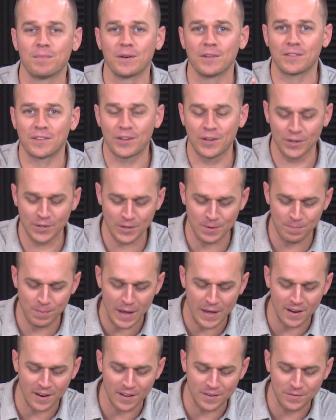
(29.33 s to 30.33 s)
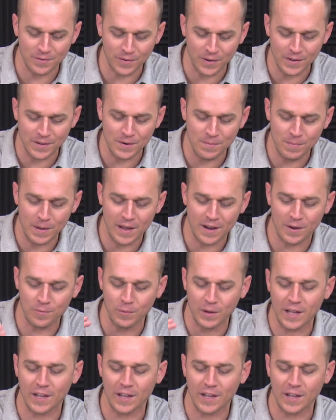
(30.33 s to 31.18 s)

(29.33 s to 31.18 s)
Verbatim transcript: but it's good to bet on, fun to bet on.